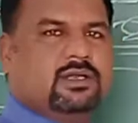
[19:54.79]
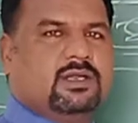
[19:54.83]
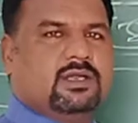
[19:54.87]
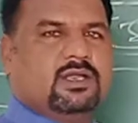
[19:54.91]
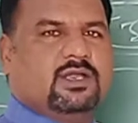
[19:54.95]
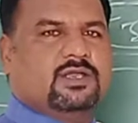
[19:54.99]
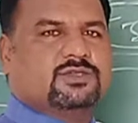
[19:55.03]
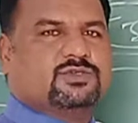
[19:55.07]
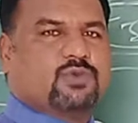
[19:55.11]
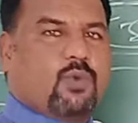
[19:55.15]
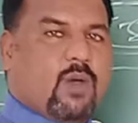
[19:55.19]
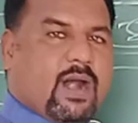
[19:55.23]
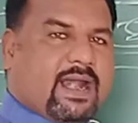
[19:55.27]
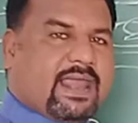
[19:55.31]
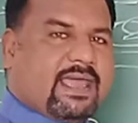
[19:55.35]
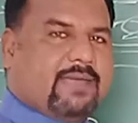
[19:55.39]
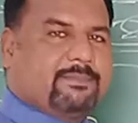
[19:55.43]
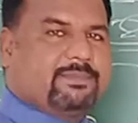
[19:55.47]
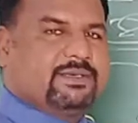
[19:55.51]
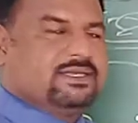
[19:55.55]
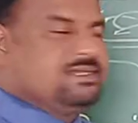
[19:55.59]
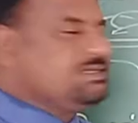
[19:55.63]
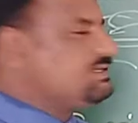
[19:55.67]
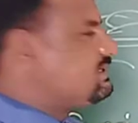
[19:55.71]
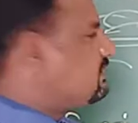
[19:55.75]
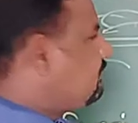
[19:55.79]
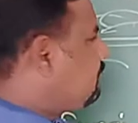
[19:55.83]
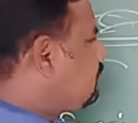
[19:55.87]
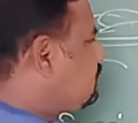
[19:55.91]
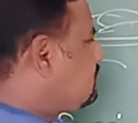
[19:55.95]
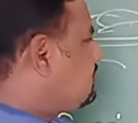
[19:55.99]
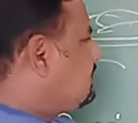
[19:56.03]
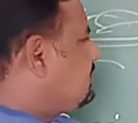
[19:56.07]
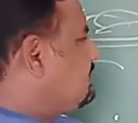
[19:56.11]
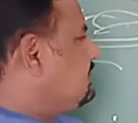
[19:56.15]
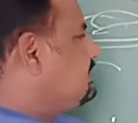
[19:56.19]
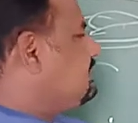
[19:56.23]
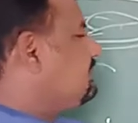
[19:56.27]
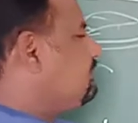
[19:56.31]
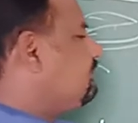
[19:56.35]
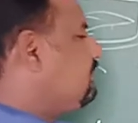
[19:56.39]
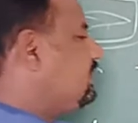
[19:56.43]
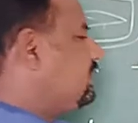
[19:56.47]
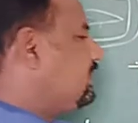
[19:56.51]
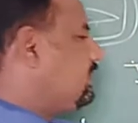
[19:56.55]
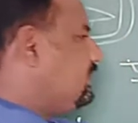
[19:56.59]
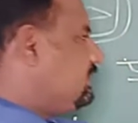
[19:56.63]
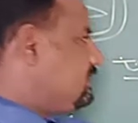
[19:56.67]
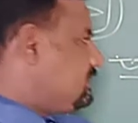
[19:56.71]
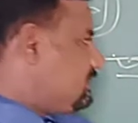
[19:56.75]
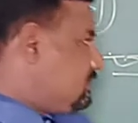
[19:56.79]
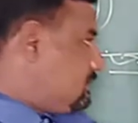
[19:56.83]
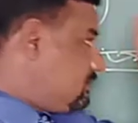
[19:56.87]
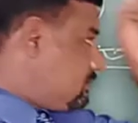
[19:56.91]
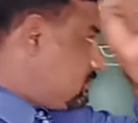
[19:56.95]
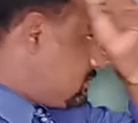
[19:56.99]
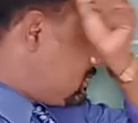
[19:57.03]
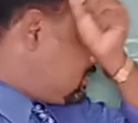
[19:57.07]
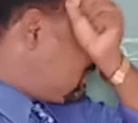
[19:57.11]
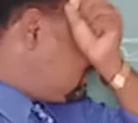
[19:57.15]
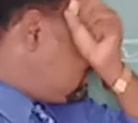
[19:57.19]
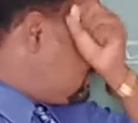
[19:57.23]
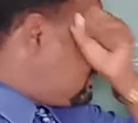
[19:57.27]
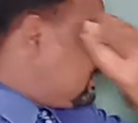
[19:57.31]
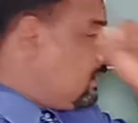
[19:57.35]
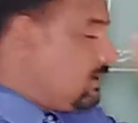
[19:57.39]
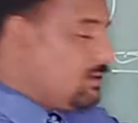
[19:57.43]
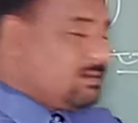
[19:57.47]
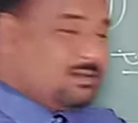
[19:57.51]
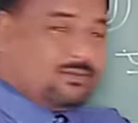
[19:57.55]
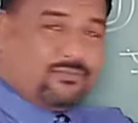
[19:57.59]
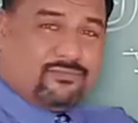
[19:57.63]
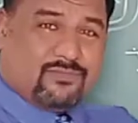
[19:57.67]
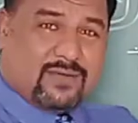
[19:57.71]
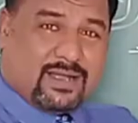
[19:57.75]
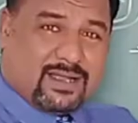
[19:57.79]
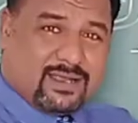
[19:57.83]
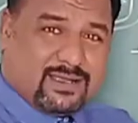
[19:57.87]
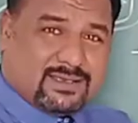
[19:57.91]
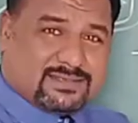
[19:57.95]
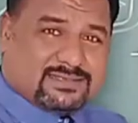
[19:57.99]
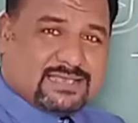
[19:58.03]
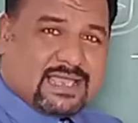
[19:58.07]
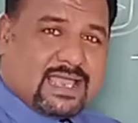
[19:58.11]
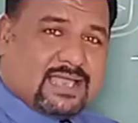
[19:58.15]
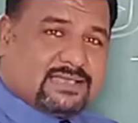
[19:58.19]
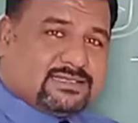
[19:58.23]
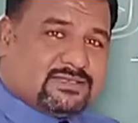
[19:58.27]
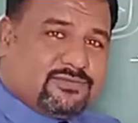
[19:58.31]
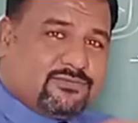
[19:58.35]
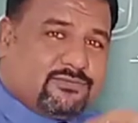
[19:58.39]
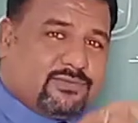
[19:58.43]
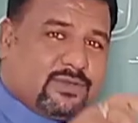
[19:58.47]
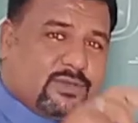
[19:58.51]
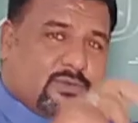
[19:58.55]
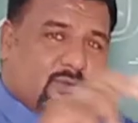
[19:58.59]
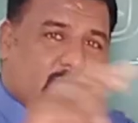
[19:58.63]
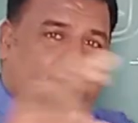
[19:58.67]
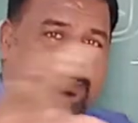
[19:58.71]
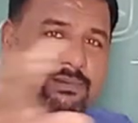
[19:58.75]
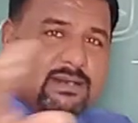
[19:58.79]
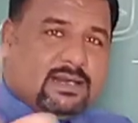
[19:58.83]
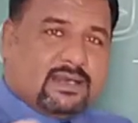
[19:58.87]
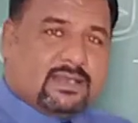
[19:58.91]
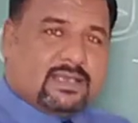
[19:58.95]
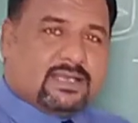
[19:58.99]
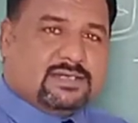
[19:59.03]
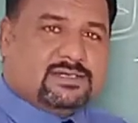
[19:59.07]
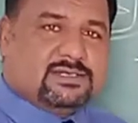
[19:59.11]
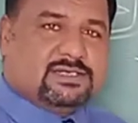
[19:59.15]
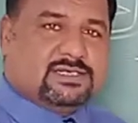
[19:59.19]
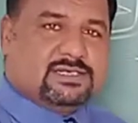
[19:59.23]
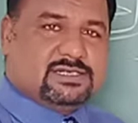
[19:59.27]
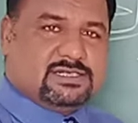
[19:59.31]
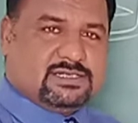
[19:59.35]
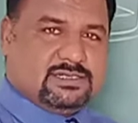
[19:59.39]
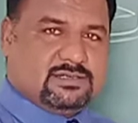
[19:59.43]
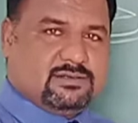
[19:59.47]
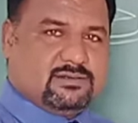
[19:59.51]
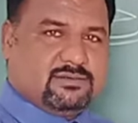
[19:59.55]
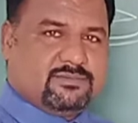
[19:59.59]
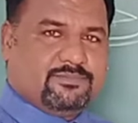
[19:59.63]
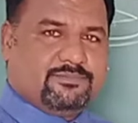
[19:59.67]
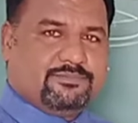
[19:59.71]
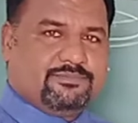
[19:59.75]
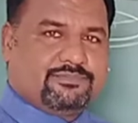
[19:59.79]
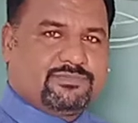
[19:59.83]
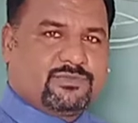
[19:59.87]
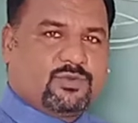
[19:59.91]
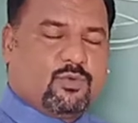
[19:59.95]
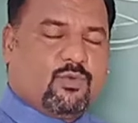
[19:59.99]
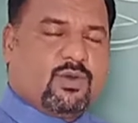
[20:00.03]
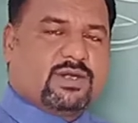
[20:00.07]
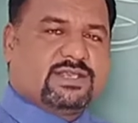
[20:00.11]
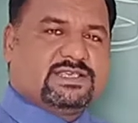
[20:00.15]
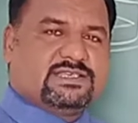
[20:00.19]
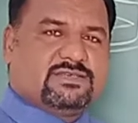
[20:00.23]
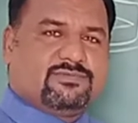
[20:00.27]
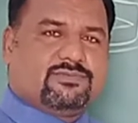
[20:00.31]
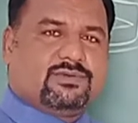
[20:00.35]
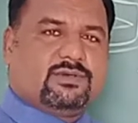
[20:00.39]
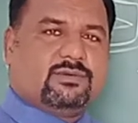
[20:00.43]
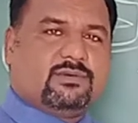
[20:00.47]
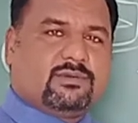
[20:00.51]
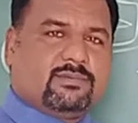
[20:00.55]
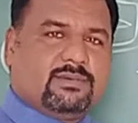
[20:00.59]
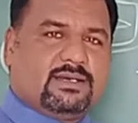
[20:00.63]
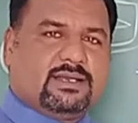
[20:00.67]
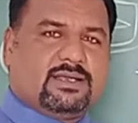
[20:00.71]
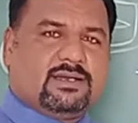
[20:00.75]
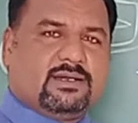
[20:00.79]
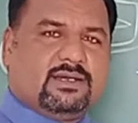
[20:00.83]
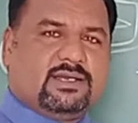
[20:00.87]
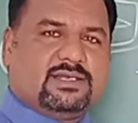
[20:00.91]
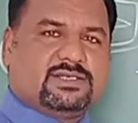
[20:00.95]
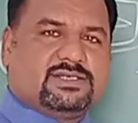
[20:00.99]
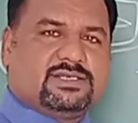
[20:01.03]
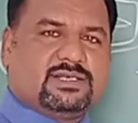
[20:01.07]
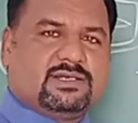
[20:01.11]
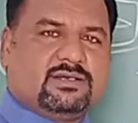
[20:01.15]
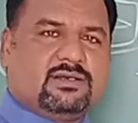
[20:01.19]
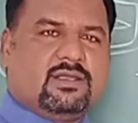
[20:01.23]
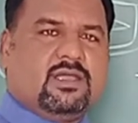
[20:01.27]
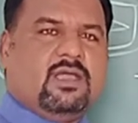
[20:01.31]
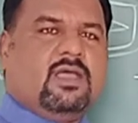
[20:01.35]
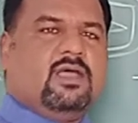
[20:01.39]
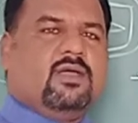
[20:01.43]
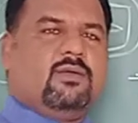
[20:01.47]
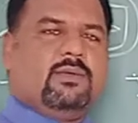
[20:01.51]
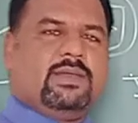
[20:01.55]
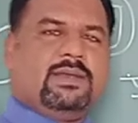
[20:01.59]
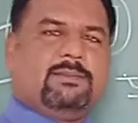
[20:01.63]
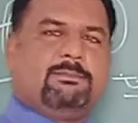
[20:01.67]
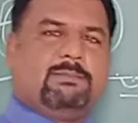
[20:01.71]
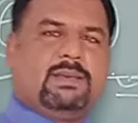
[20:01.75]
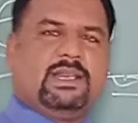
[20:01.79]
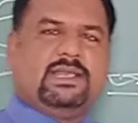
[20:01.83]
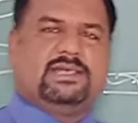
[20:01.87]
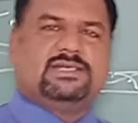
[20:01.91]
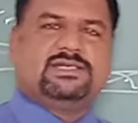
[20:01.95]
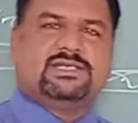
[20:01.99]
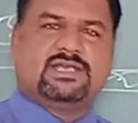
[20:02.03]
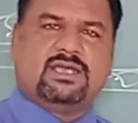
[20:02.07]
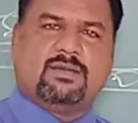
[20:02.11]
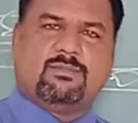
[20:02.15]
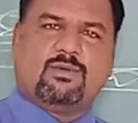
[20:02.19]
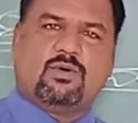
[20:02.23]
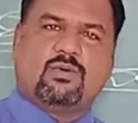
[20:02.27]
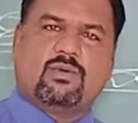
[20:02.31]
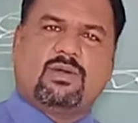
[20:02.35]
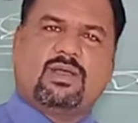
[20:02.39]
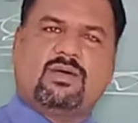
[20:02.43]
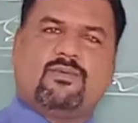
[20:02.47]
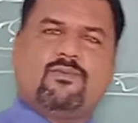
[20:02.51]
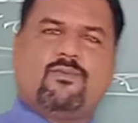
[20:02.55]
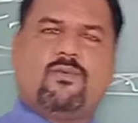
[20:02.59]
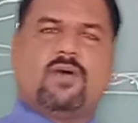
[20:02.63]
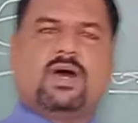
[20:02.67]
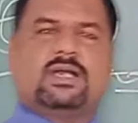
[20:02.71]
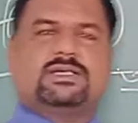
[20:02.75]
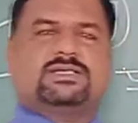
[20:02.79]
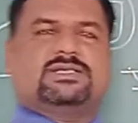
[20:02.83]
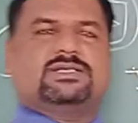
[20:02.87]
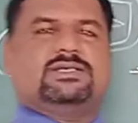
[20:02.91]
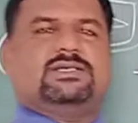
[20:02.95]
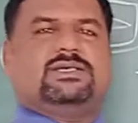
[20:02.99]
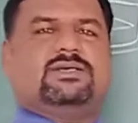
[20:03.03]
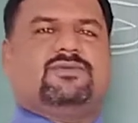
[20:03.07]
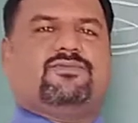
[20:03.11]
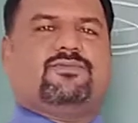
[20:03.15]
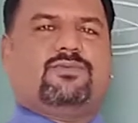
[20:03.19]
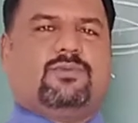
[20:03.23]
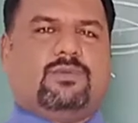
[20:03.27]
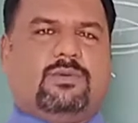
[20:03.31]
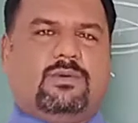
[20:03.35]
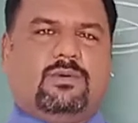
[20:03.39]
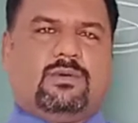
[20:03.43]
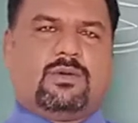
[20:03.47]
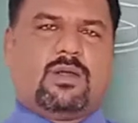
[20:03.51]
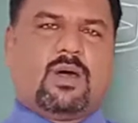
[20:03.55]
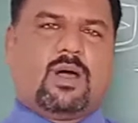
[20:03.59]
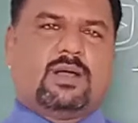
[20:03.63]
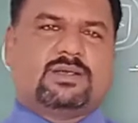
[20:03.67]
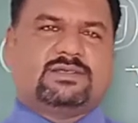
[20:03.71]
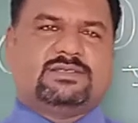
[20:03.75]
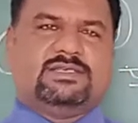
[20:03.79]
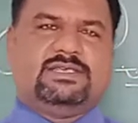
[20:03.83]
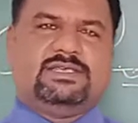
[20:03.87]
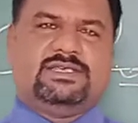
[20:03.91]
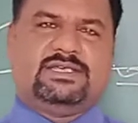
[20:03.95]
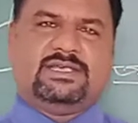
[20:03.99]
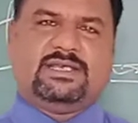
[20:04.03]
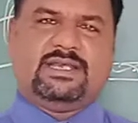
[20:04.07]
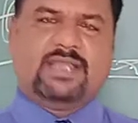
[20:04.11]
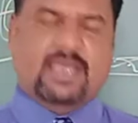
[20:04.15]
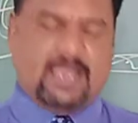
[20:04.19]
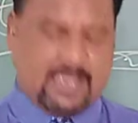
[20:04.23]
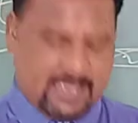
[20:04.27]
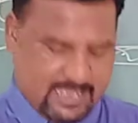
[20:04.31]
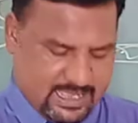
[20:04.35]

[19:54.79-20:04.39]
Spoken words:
So what happens? Suppose this is a fungus. The fungus has a favorable condition. What is the favorable condition? When plenty amount of water, food, oxygen,